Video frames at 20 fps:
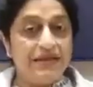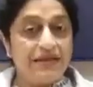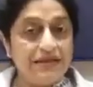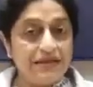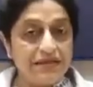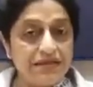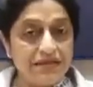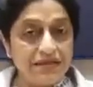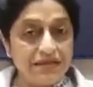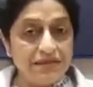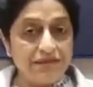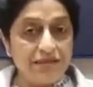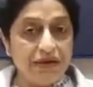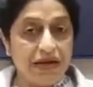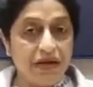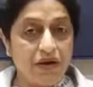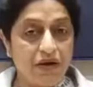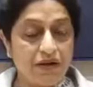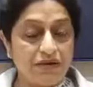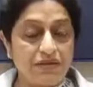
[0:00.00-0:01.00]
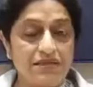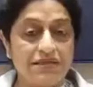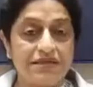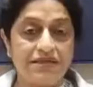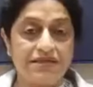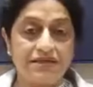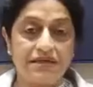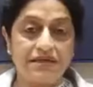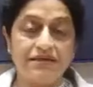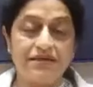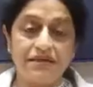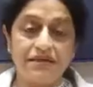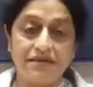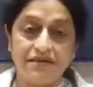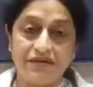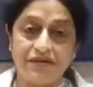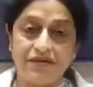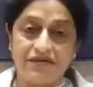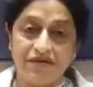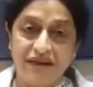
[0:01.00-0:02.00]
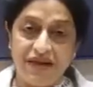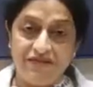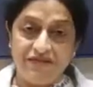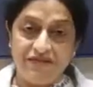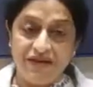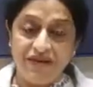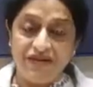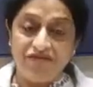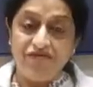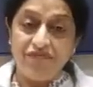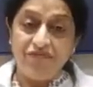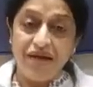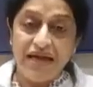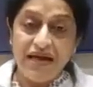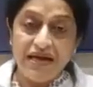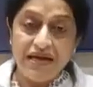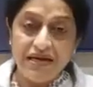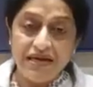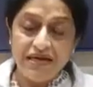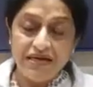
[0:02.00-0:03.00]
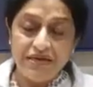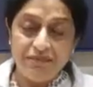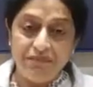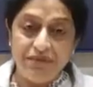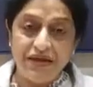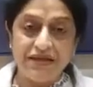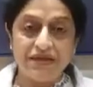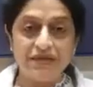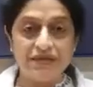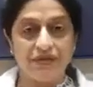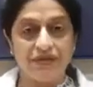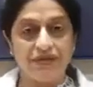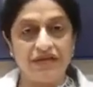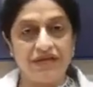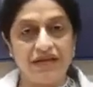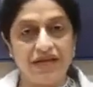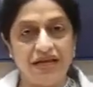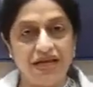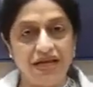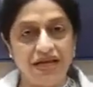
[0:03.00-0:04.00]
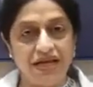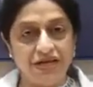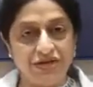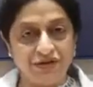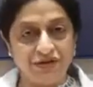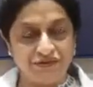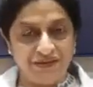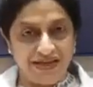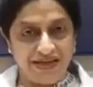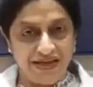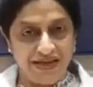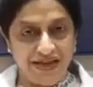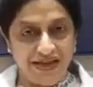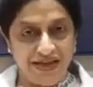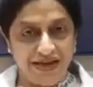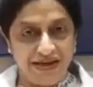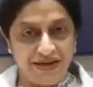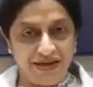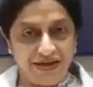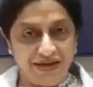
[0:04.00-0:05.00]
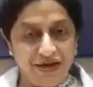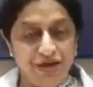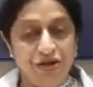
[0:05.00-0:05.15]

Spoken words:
This is because the success of IVF mainly depends on the age of the egg.